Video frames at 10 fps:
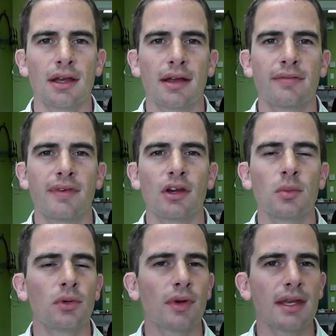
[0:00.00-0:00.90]

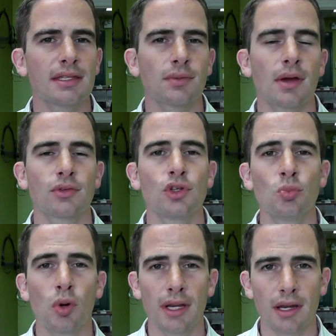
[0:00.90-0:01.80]
Variable rate is around
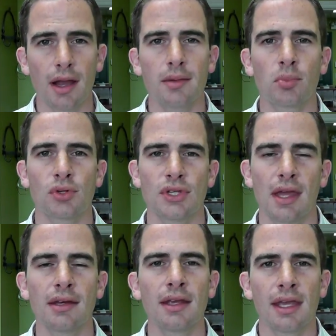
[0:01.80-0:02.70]

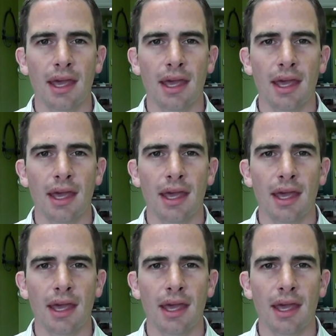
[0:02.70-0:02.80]
2.9%.